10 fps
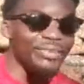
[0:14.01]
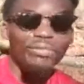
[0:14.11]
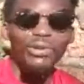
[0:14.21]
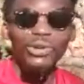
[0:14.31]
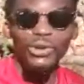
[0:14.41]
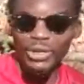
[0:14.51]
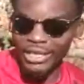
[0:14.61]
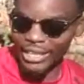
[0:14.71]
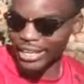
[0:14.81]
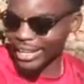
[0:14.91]
blue hole
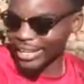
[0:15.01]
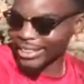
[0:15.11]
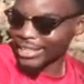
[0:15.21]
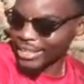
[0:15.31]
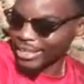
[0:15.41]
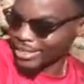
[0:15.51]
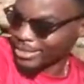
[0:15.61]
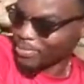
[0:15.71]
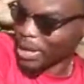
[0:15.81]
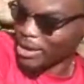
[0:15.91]
in the
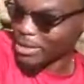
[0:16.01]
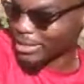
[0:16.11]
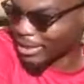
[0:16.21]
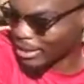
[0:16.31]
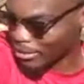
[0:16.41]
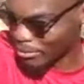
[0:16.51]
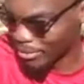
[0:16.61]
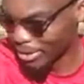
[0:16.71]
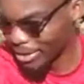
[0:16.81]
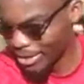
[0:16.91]
parish of
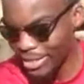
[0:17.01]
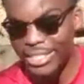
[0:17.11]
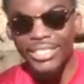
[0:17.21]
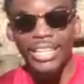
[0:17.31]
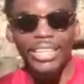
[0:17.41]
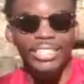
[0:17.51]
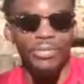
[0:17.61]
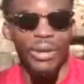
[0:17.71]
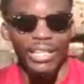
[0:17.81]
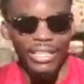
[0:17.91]
St.
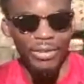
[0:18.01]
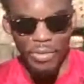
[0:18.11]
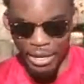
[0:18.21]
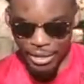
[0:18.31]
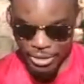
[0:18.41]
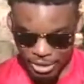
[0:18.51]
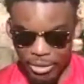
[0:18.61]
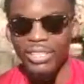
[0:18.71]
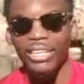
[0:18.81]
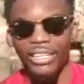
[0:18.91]
Elizabeth, in the middle of
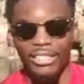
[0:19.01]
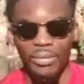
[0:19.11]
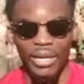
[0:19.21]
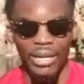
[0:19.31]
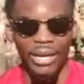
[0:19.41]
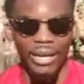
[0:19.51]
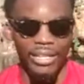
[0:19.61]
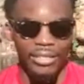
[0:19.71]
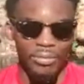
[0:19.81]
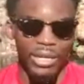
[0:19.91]
St. Elizabeth
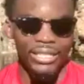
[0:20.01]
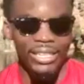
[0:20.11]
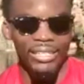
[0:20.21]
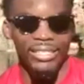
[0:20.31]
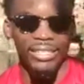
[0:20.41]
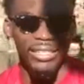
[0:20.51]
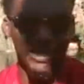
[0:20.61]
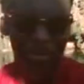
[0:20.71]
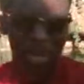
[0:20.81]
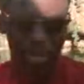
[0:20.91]
and Manchester in Jamaica.